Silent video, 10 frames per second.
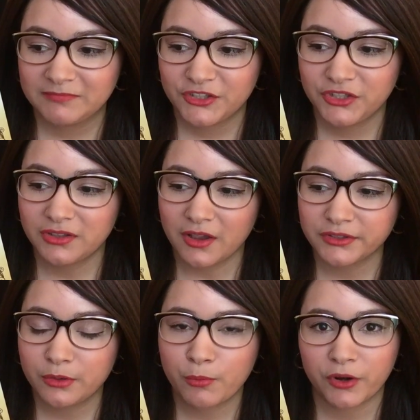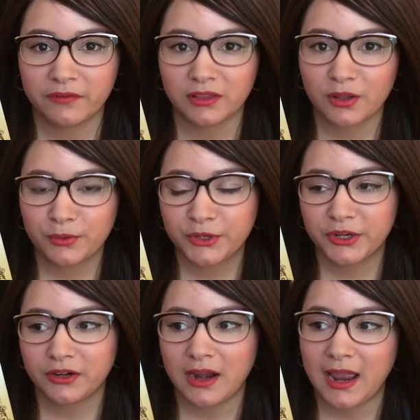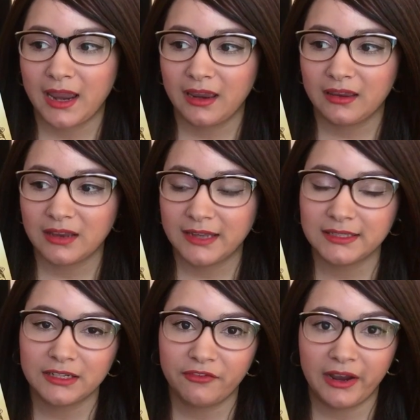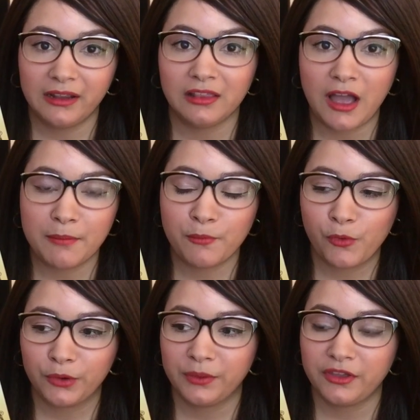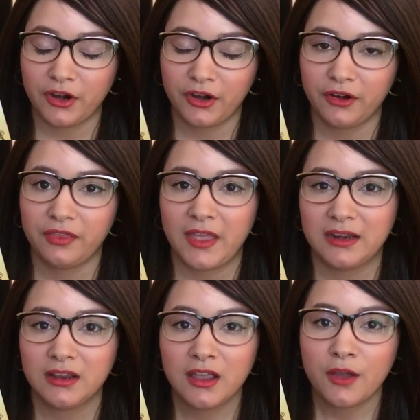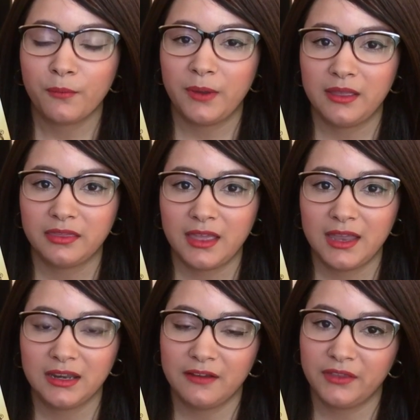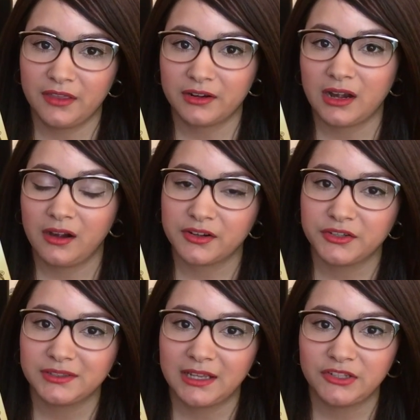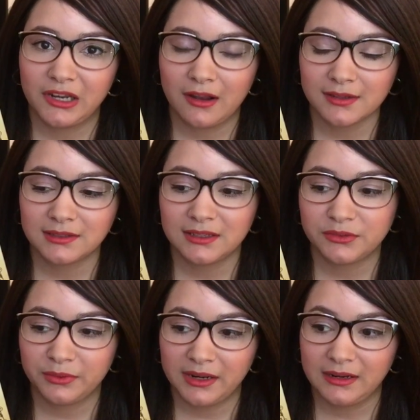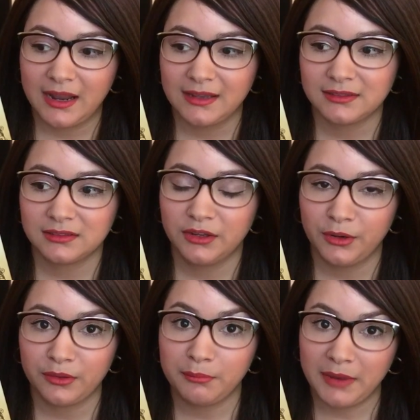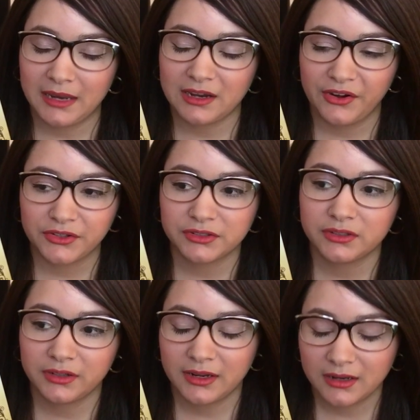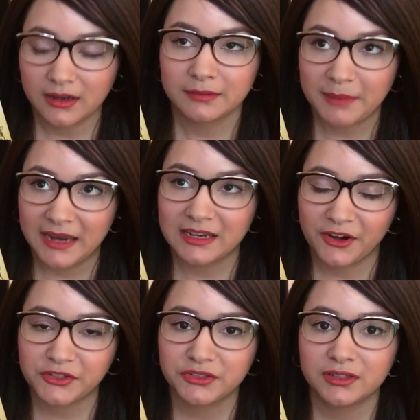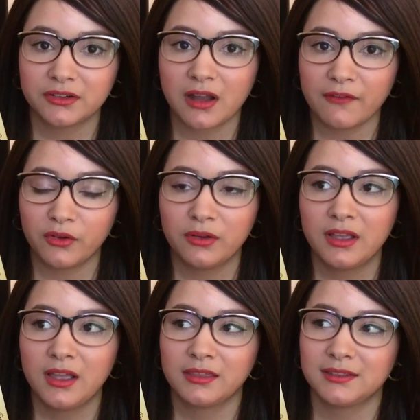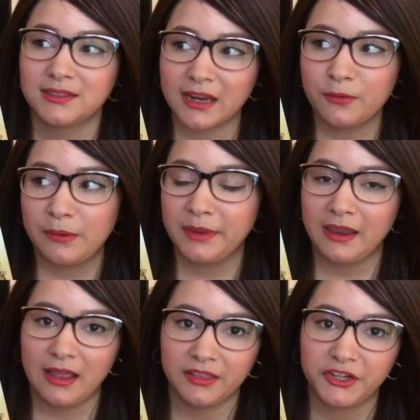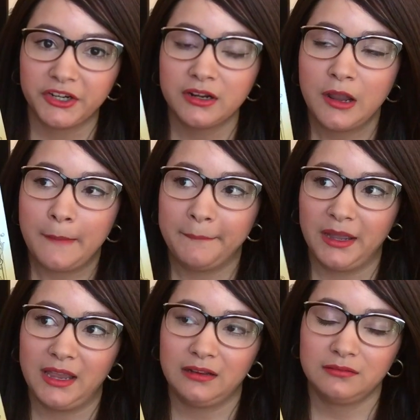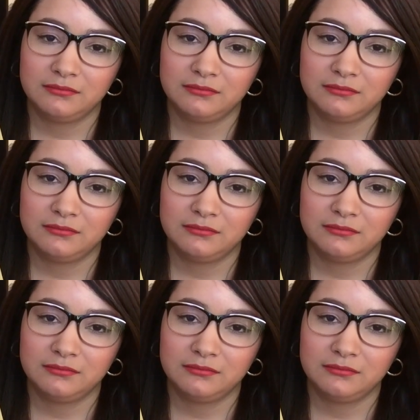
She's also more of a loner. I identify a lot more with her than with any of the other characters that Jane Austen has written as, the main characters in her novel. The second one being Eleanor, but